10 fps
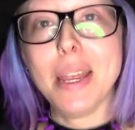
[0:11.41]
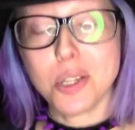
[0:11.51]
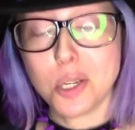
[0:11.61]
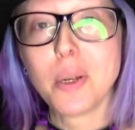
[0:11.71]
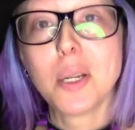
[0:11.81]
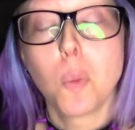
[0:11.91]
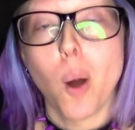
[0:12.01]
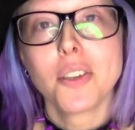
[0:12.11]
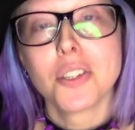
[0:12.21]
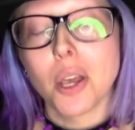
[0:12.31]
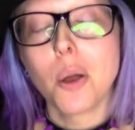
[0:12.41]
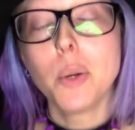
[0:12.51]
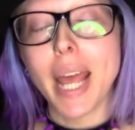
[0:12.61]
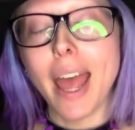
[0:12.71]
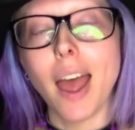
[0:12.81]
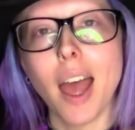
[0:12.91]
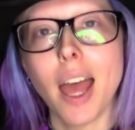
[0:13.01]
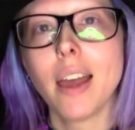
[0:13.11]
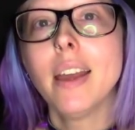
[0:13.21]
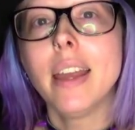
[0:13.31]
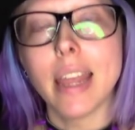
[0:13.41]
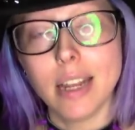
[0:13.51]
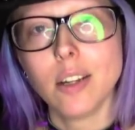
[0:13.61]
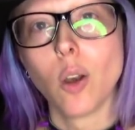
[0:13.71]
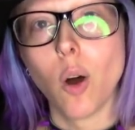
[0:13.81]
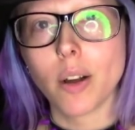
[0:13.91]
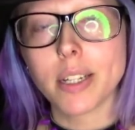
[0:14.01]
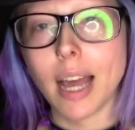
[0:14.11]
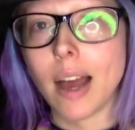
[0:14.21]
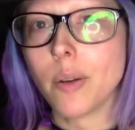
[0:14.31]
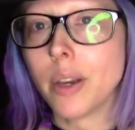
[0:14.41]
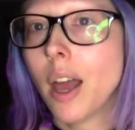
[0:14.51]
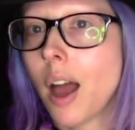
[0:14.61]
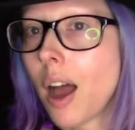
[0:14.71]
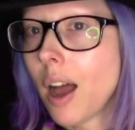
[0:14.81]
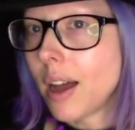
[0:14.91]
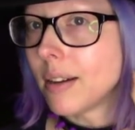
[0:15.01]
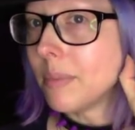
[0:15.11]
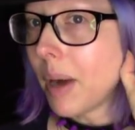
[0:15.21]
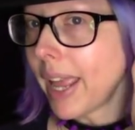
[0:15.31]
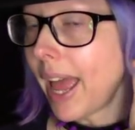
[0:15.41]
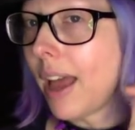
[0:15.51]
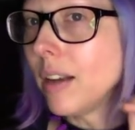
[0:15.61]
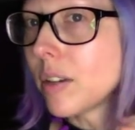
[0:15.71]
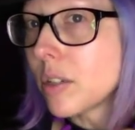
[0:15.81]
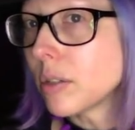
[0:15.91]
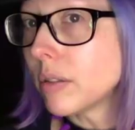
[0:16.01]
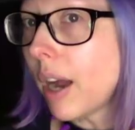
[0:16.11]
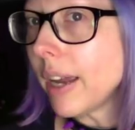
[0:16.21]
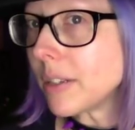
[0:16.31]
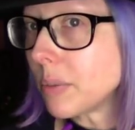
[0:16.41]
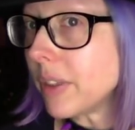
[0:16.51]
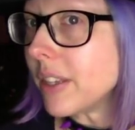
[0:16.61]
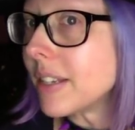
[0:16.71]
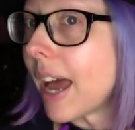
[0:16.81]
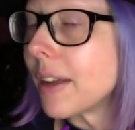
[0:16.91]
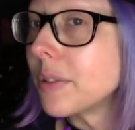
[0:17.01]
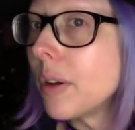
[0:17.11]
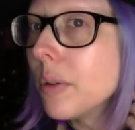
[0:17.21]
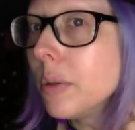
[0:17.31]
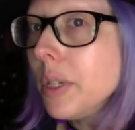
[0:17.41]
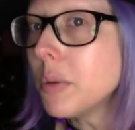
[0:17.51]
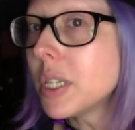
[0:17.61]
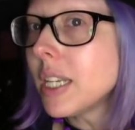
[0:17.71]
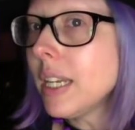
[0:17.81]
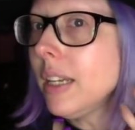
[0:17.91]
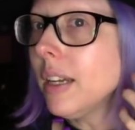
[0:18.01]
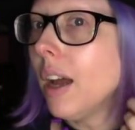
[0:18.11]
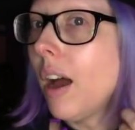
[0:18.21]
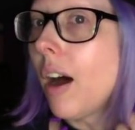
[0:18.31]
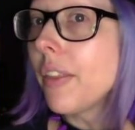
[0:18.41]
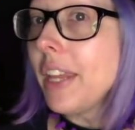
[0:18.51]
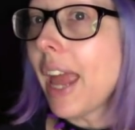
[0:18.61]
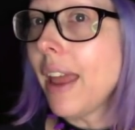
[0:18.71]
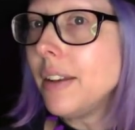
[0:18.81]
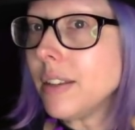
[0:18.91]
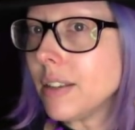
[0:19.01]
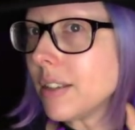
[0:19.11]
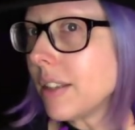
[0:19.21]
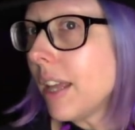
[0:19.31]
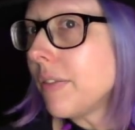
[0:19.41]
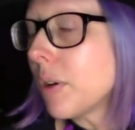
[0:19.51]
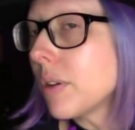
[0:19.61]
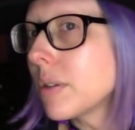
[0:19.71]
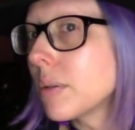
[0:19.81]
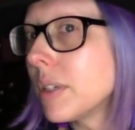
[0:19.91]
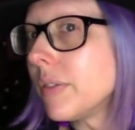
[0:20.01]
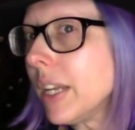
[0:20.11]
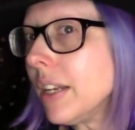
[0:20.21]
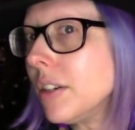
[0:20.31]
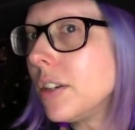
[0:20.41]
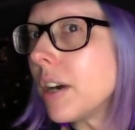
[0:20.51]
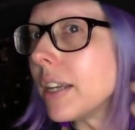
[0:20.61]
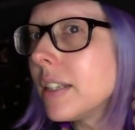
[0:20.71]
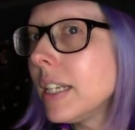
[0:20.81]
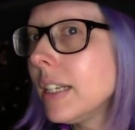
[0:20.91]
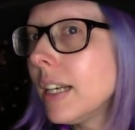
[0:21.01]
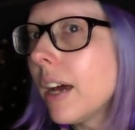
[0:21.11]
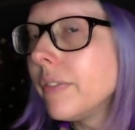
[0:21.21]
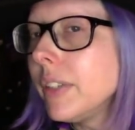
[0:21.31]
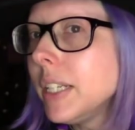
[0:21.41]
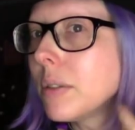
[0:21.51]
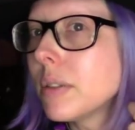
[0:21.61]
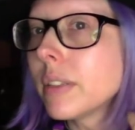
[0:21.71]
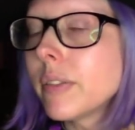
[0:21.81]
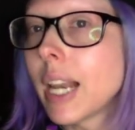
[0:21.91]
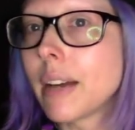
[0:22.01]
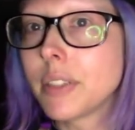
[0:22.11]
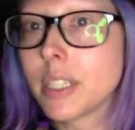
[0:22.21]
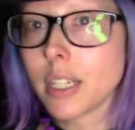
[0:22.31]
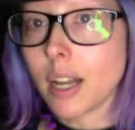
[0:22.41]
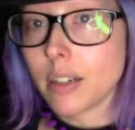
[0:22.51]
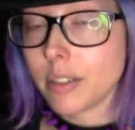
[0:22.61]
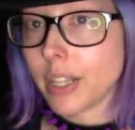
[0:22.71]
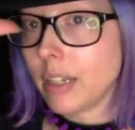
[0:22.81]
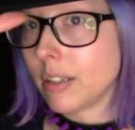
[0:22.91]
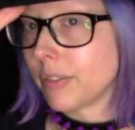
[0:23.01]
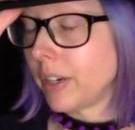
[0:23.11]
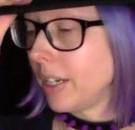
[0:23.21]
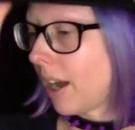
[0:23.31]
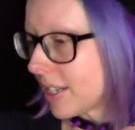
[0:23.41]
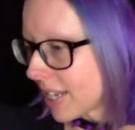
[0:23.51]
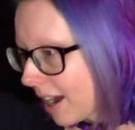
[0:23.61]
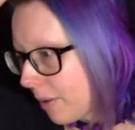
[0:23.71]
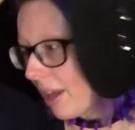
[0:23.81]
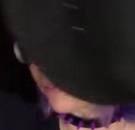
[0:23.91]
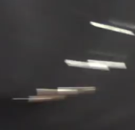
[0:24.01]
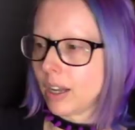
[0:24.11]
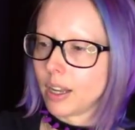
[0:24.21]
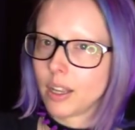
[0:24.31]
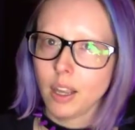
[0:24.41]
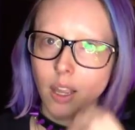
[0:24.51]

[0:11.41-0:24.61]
is doing one's own hair in lockdown. My hair looks alright with this hat on. All you see are the ends, and they've got a sort of interesting, lovely sort of lavender colour, and they look very nice. However,